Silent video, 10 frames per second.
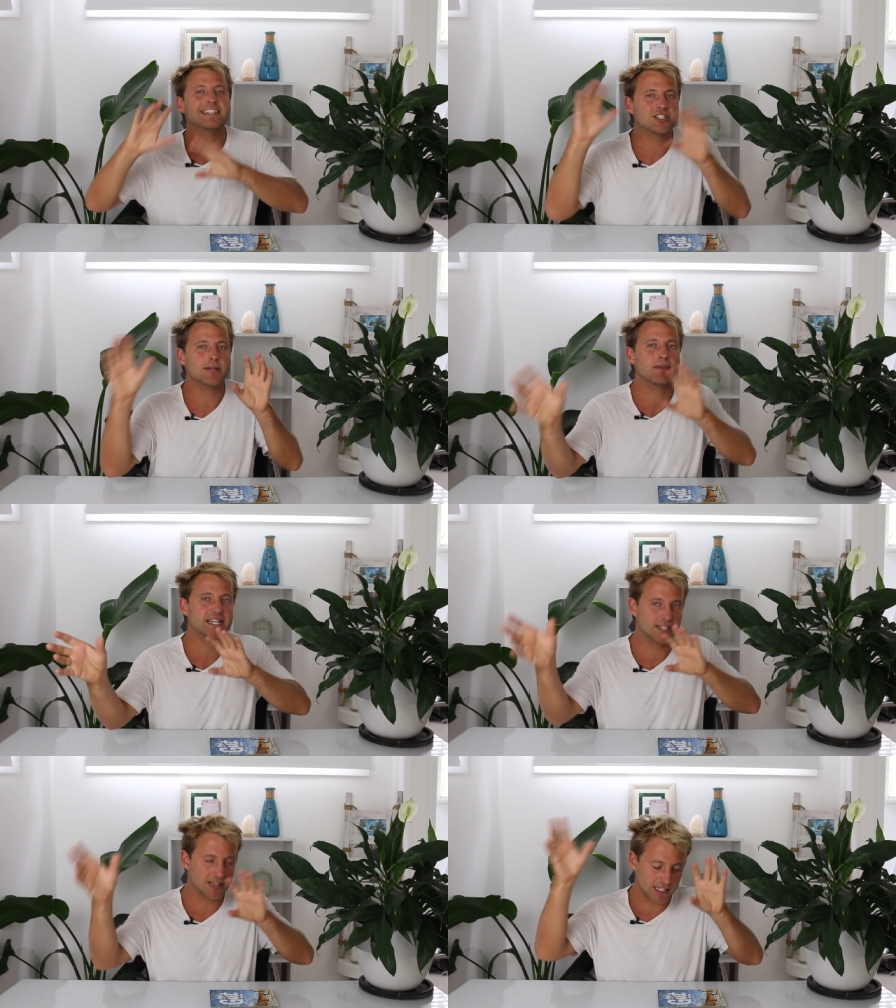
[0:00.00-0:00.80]
let's jump
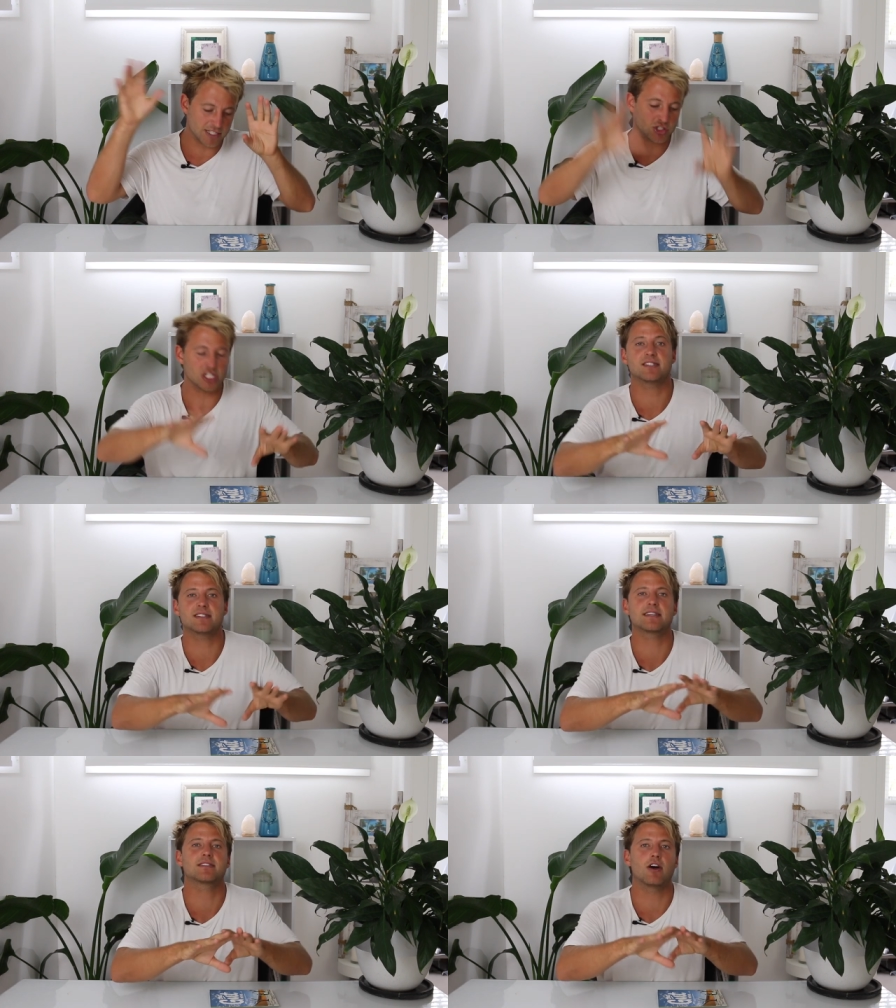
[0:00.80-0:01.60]
back to the
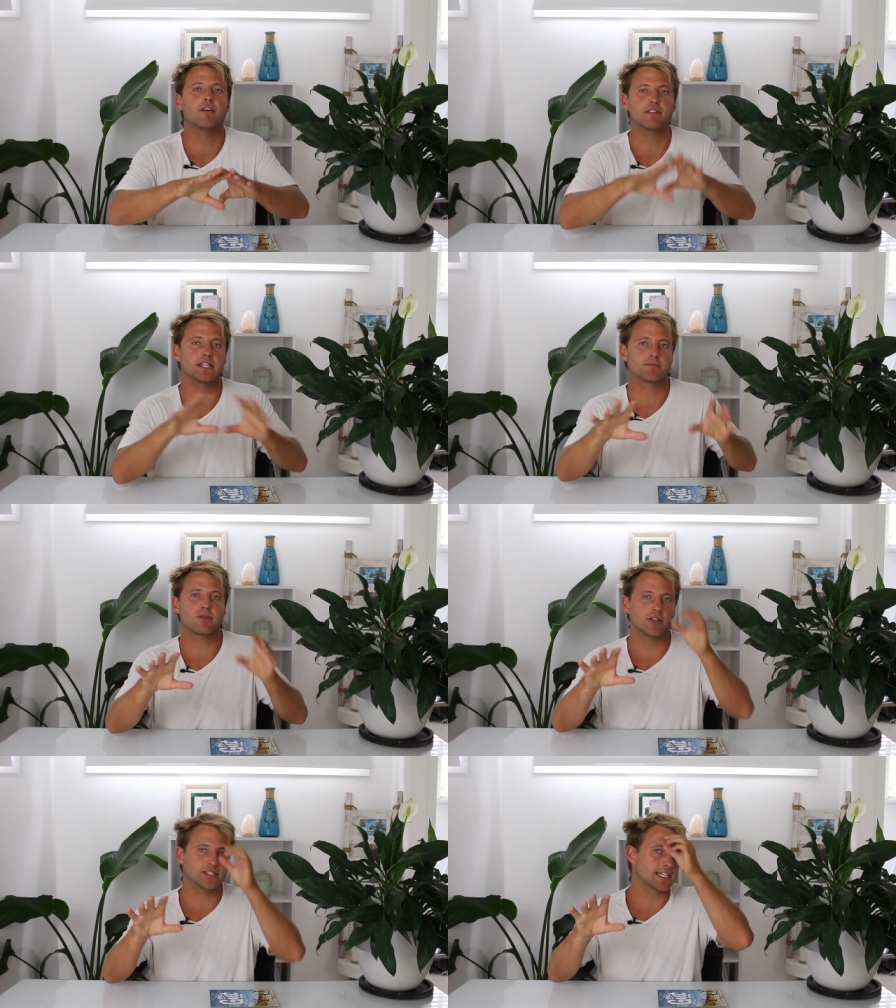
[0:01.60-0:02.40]
logistics of this
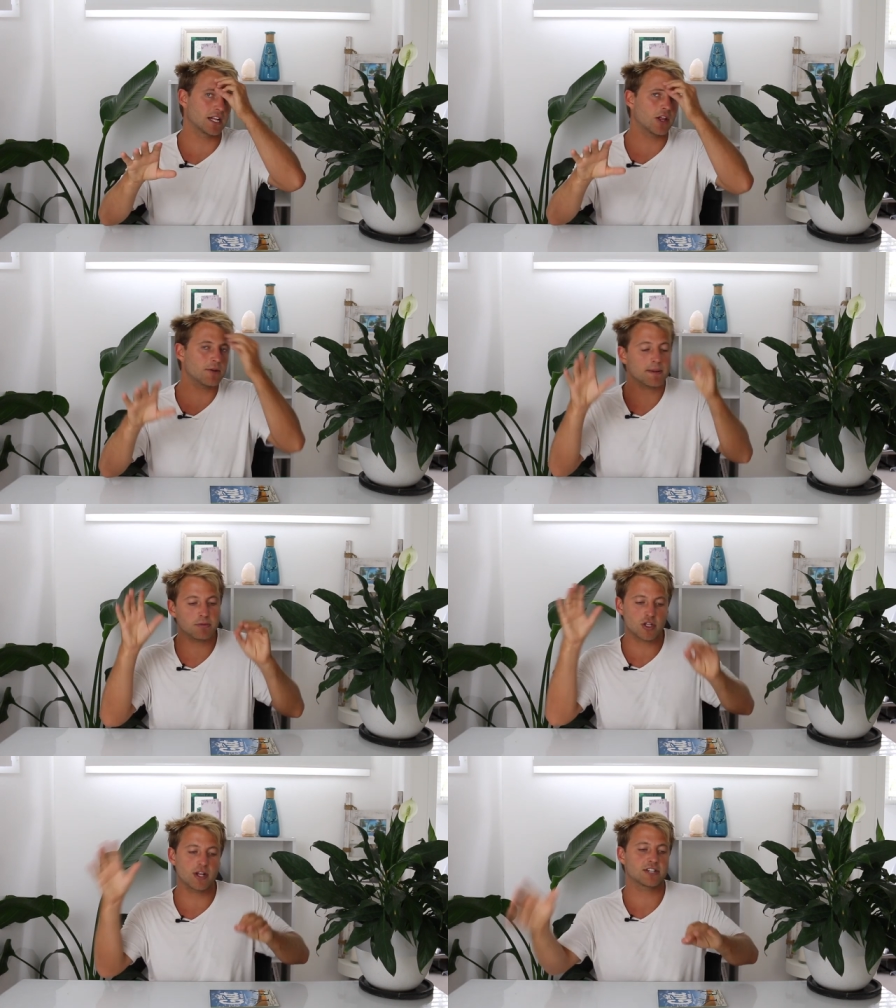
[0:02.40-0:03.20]
project. A lot of
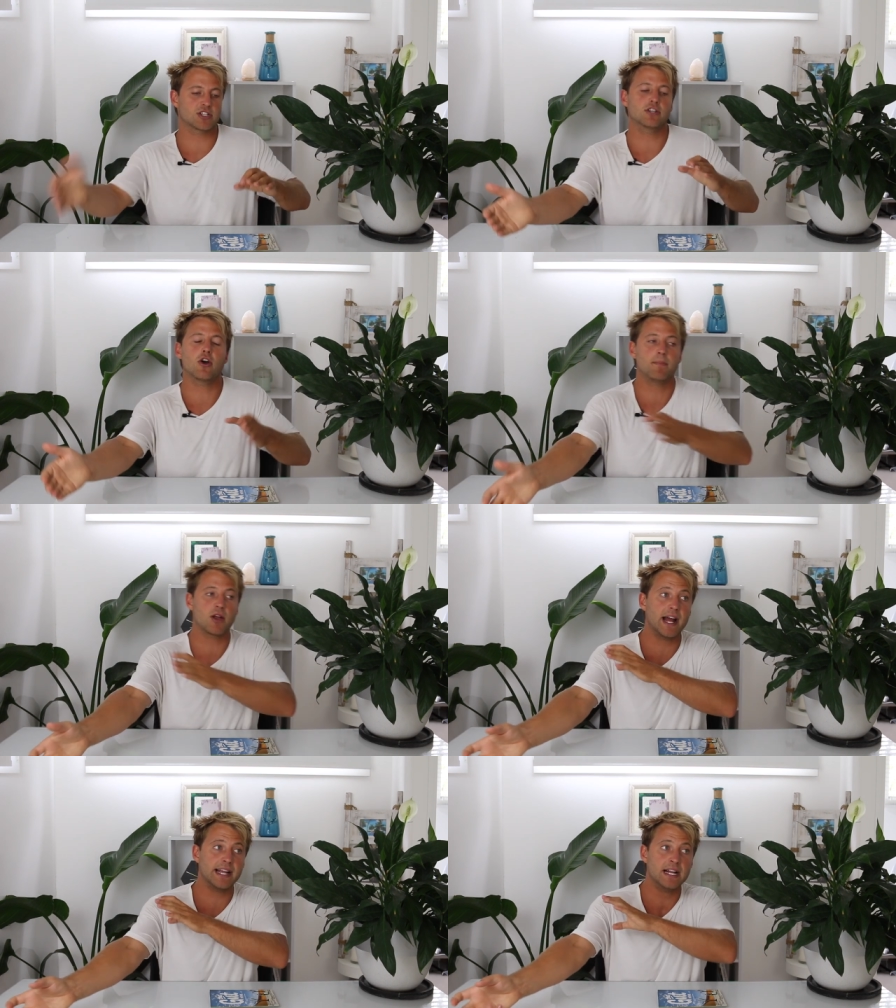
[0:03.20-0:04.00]
people don't actually know,
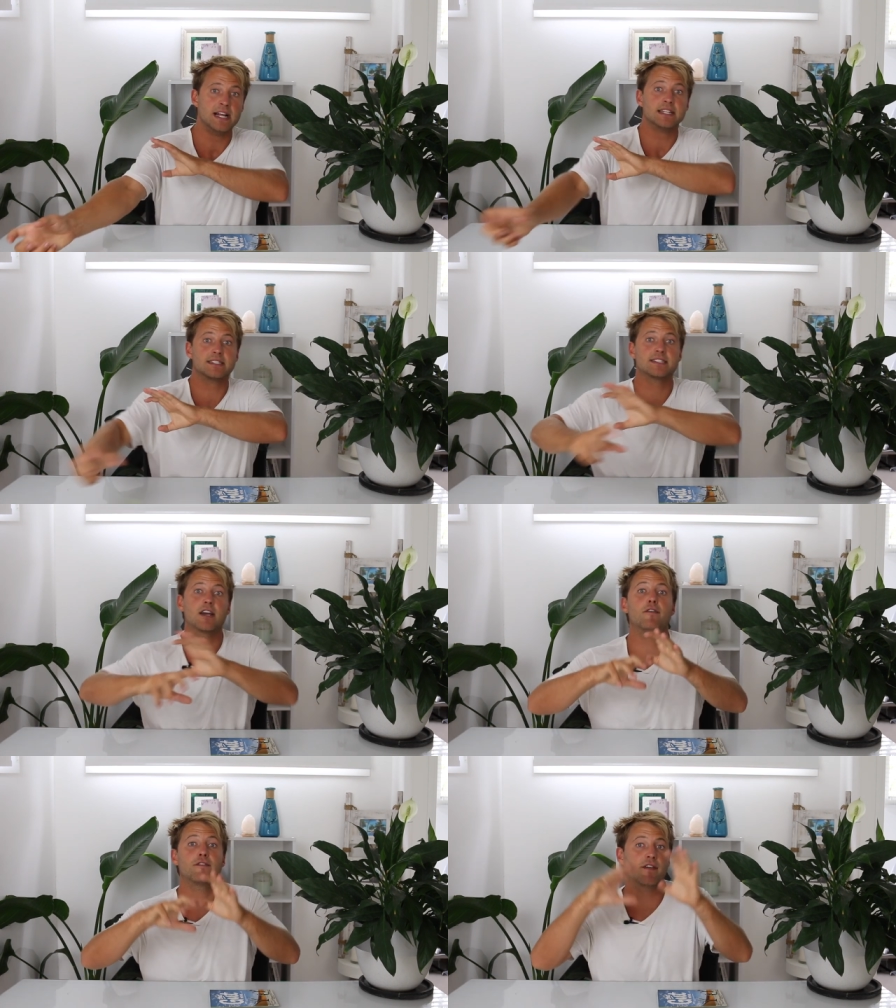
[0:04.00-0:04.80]
but I
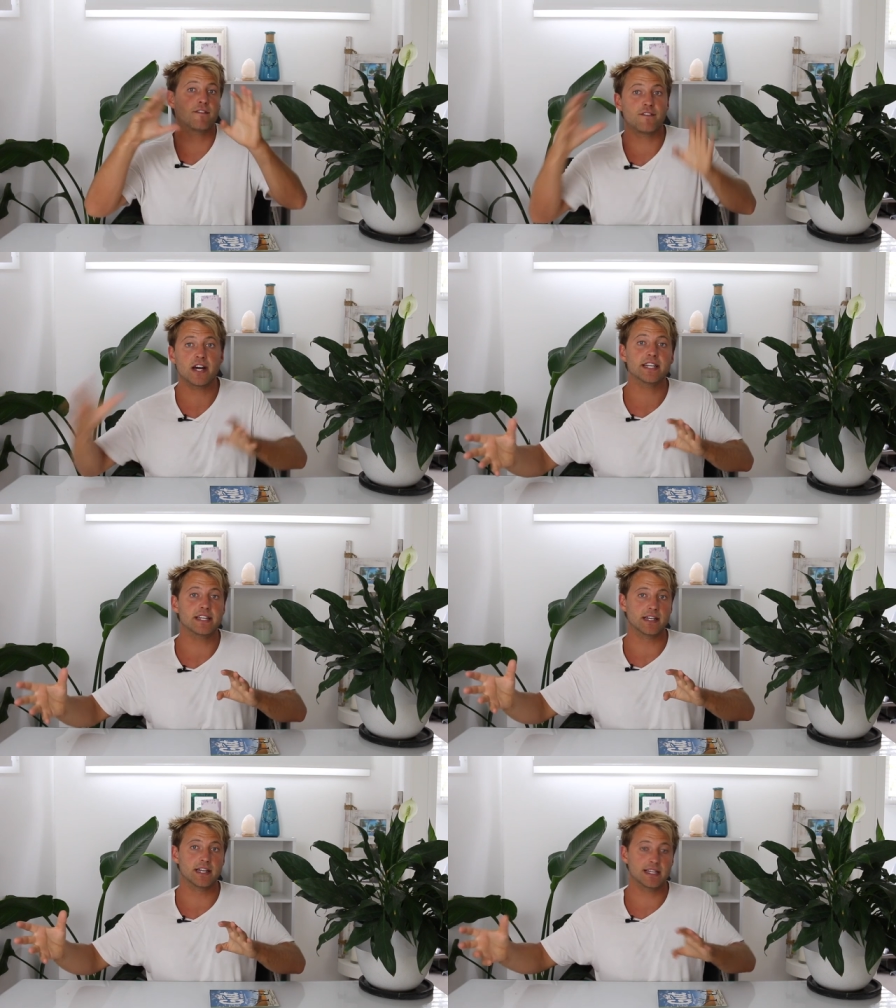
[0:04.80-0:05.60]

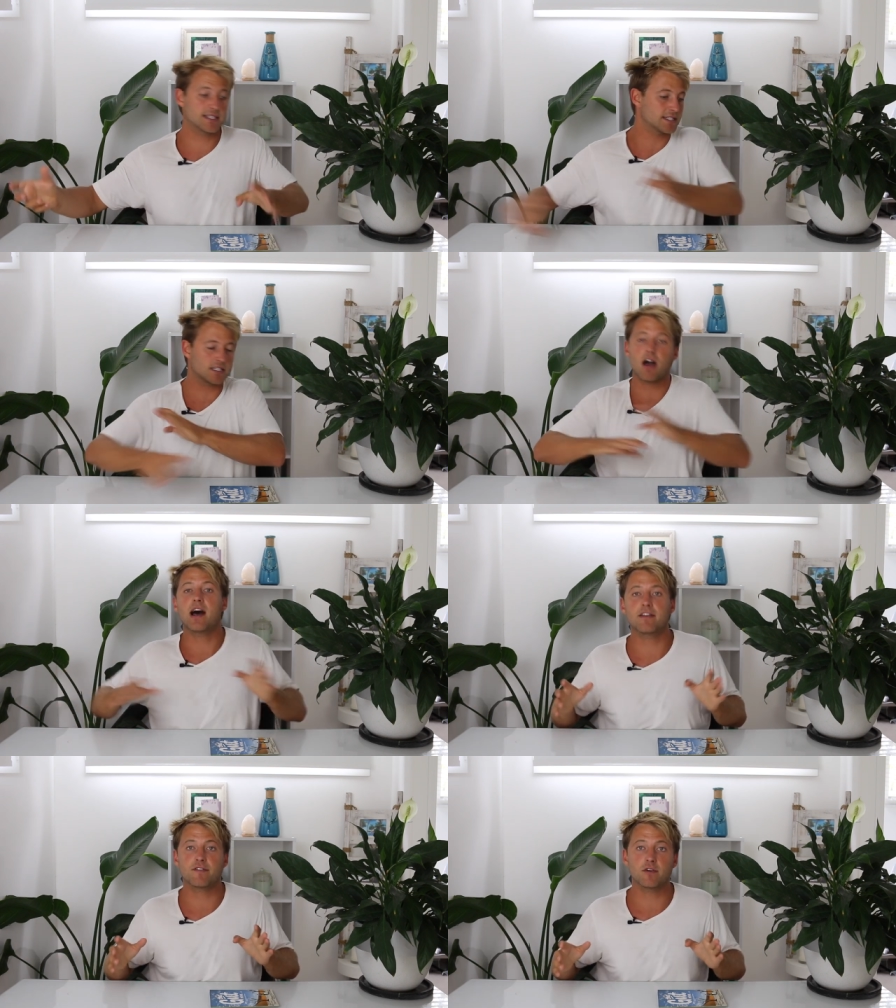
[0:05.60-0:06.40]
self-funded this
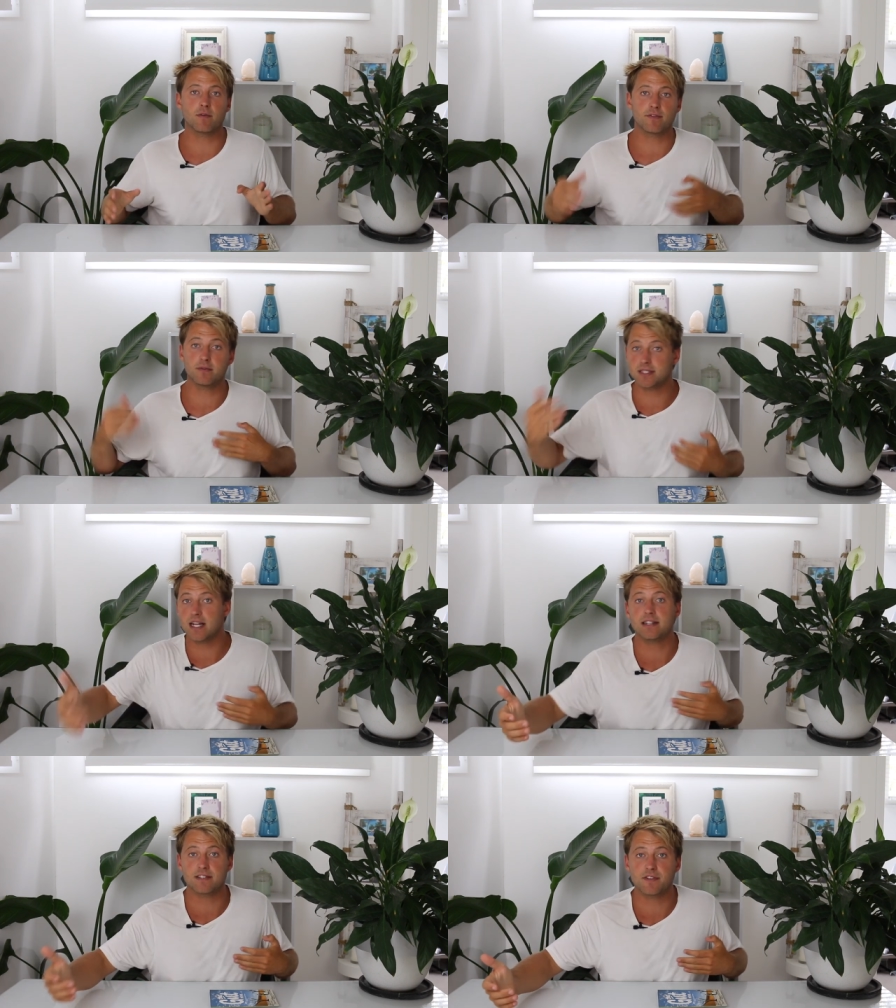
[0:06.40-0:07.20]
entire film from
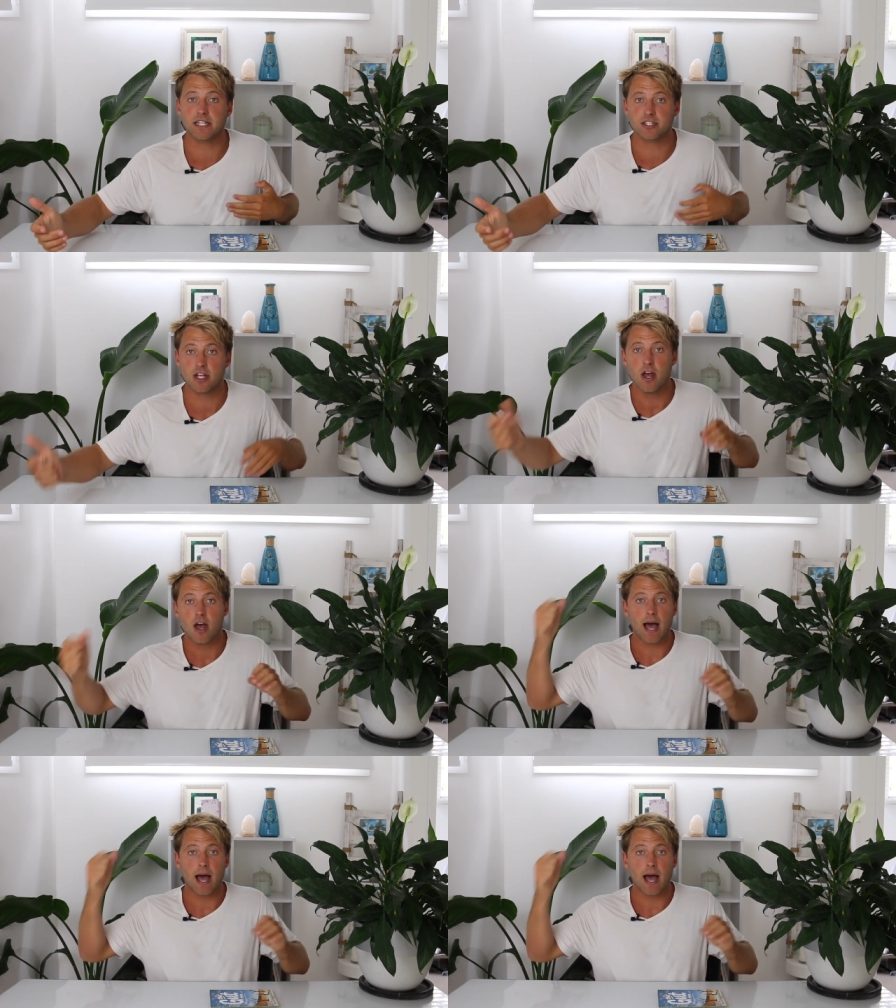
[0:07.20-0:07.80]
start to finish.